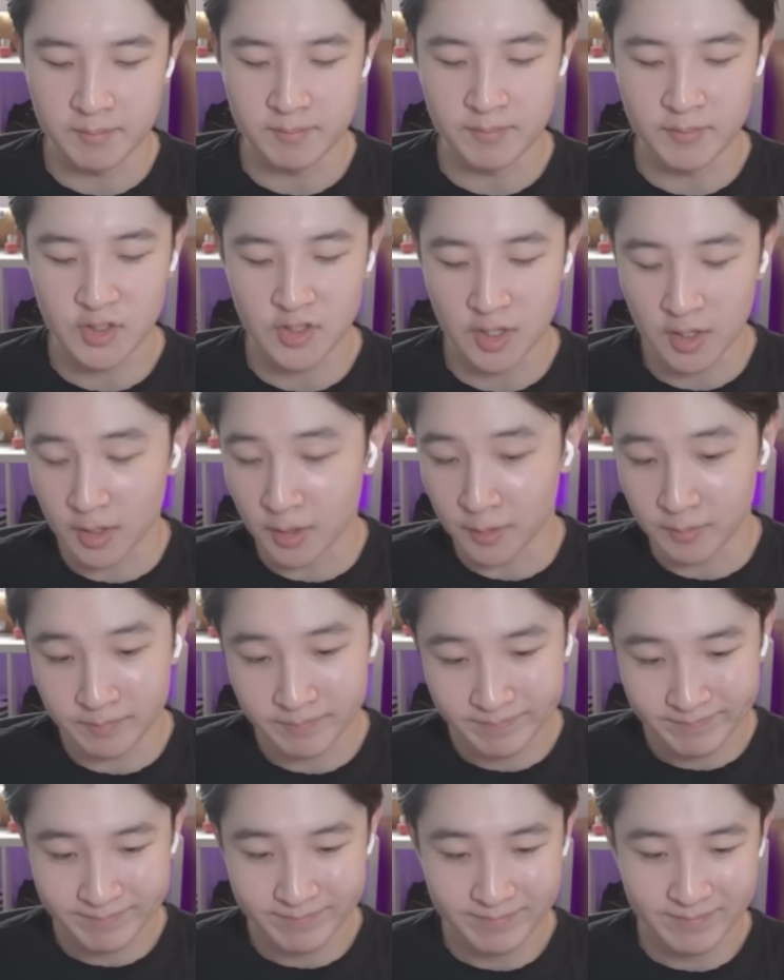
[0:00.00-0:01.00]
So,
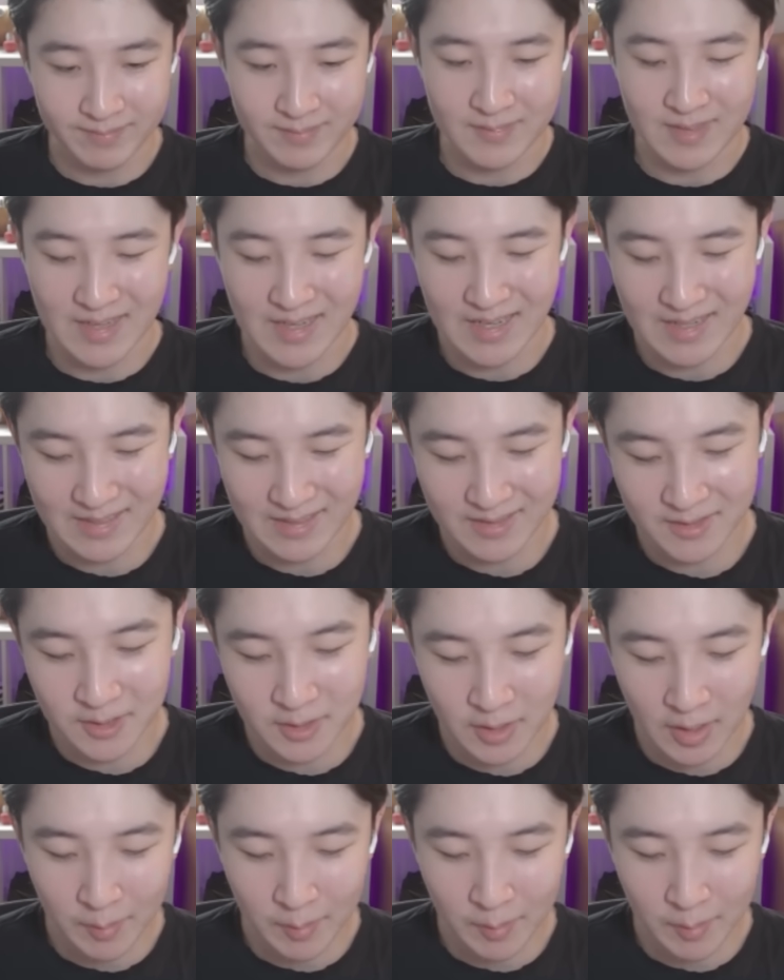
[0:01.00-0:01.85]
you know,